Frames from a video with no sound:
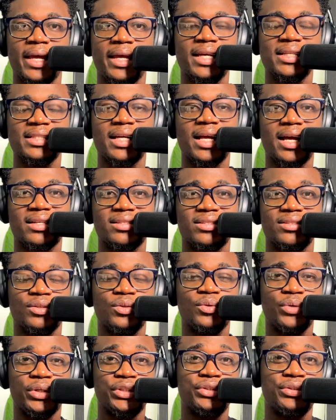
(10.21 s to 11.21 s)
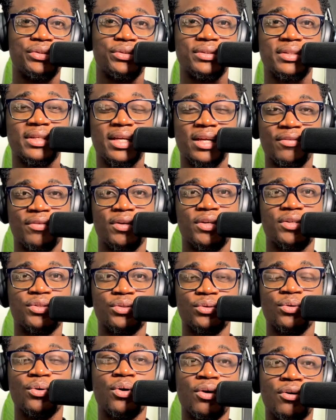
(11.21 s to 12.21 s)
I get asked the question ever
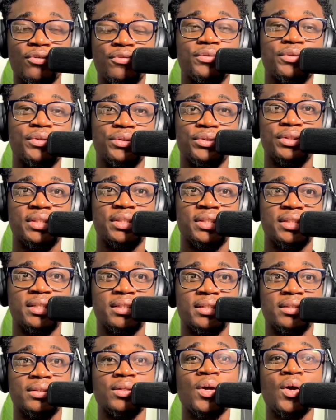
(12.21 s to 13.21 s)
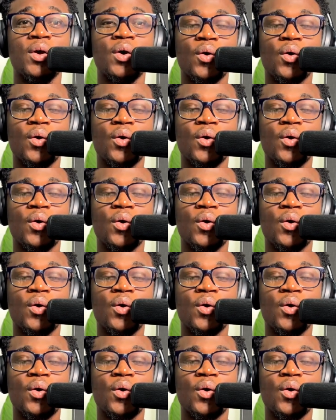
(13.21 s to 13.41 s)
so often on the internet,